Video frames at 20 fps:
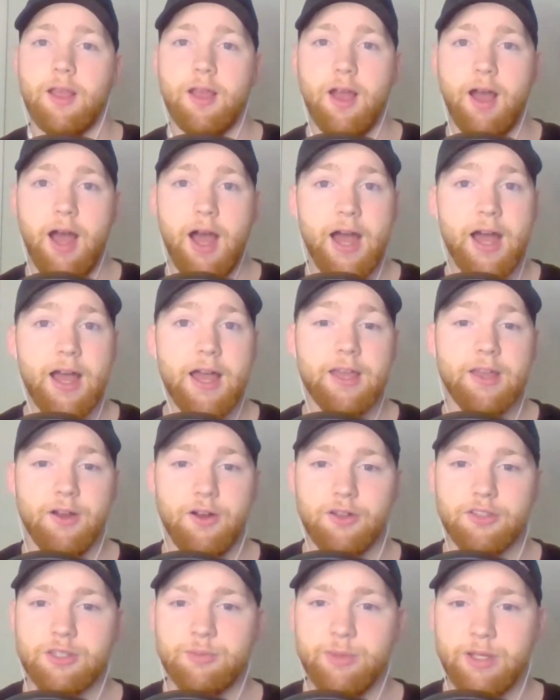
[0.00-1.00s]
I
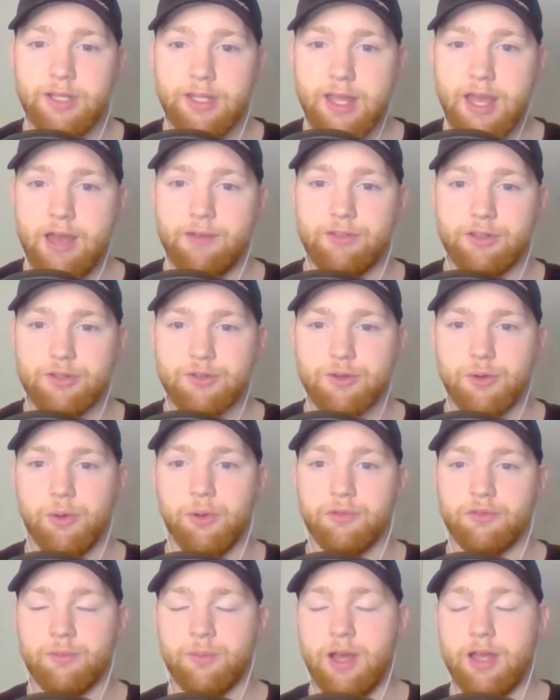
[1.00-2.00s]
ultimately have control
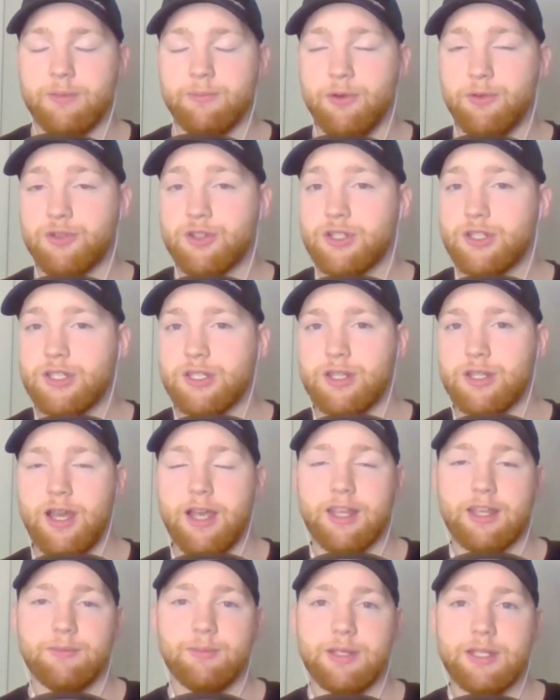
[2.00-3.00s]
over my emotions. I
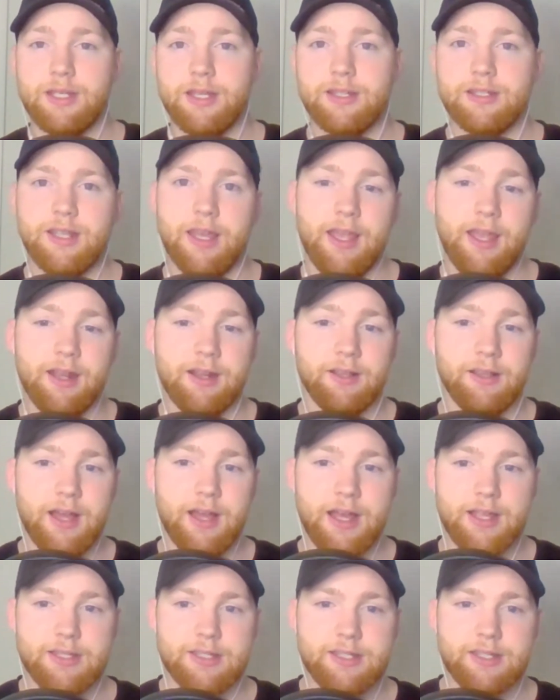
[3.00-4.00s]
can begin to
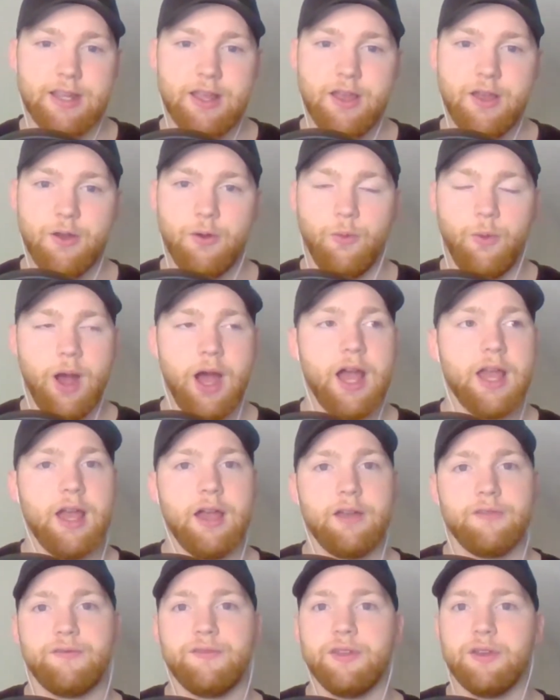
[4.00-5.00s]
analyze why I
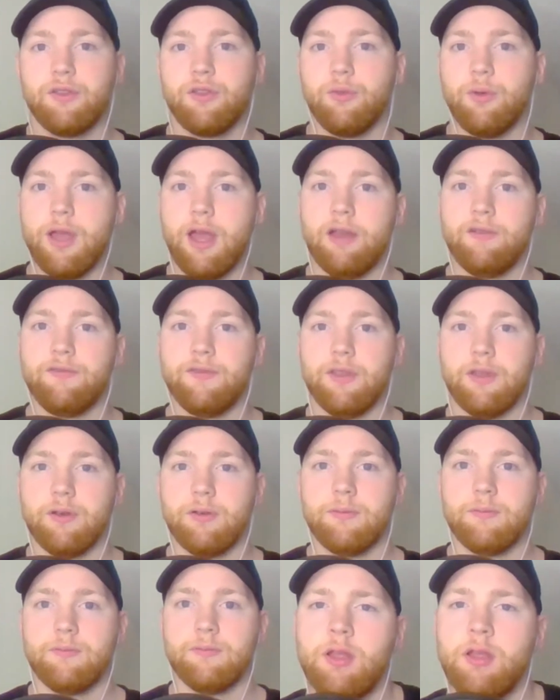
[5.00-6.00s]
feel the way I feel.
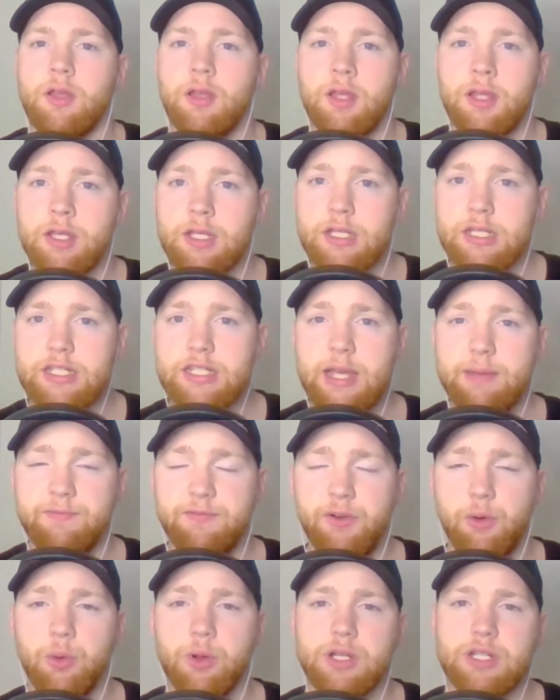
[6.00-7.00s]
Step
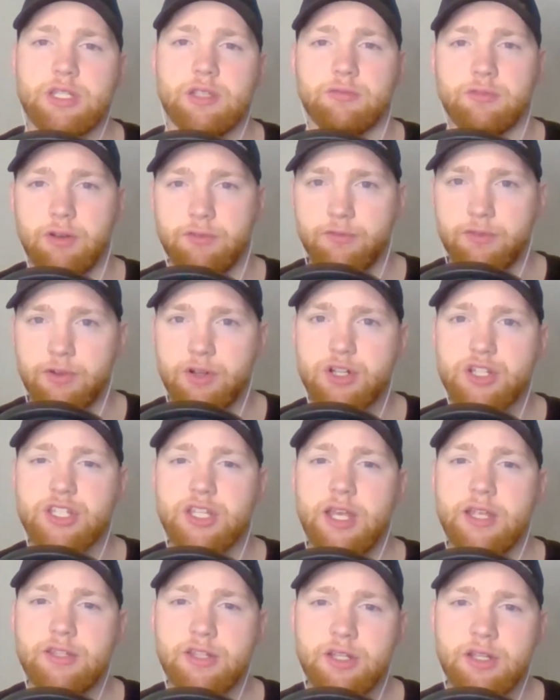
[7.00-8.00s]
4 is to reverse
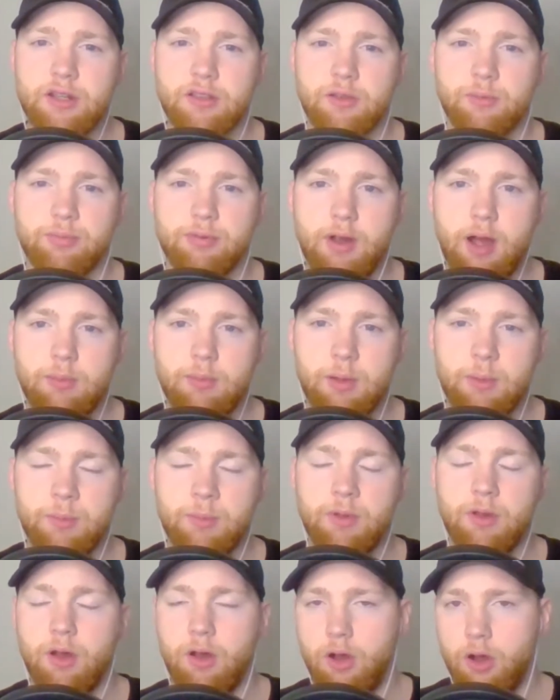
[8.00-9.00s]
engineer the problem
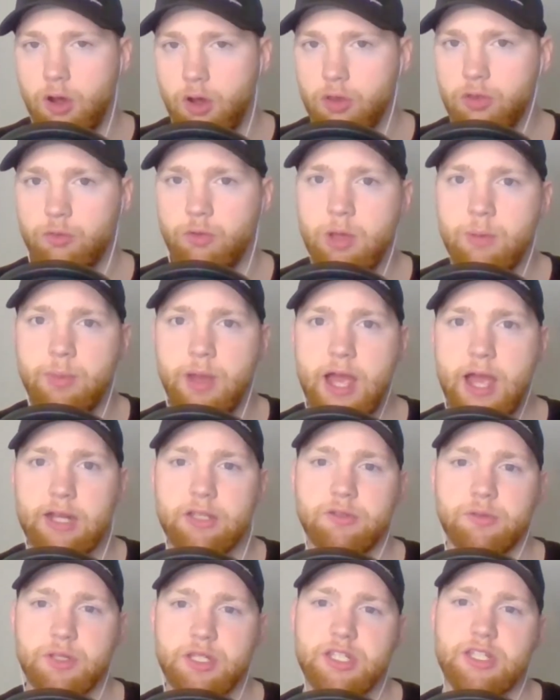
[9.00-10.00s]
all the way back
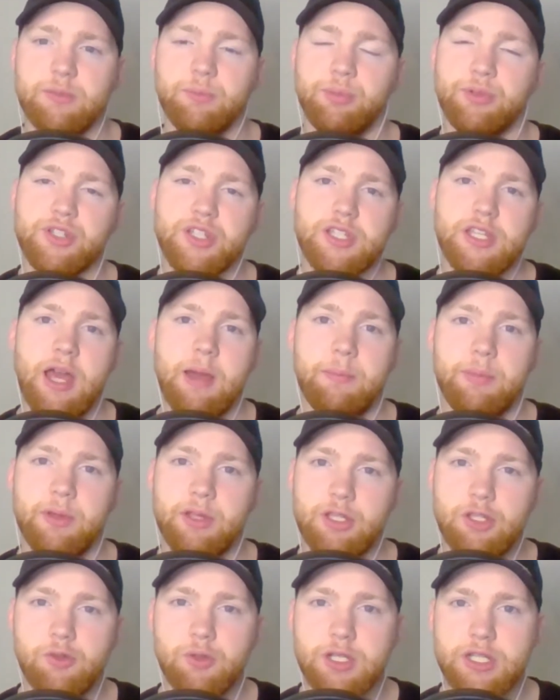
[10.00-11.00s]
to a simple step
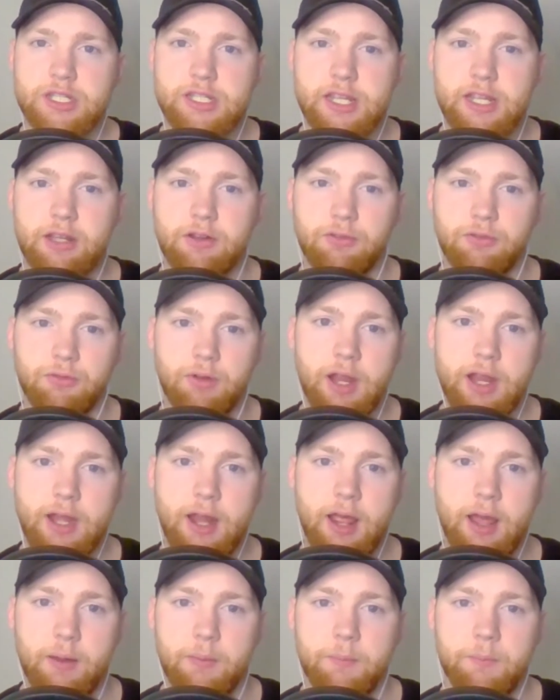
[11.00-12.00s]
you can take right
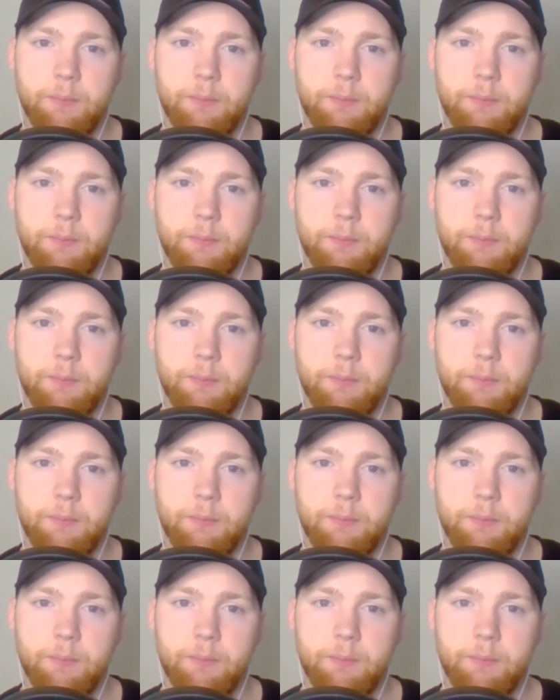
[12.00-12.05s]
now.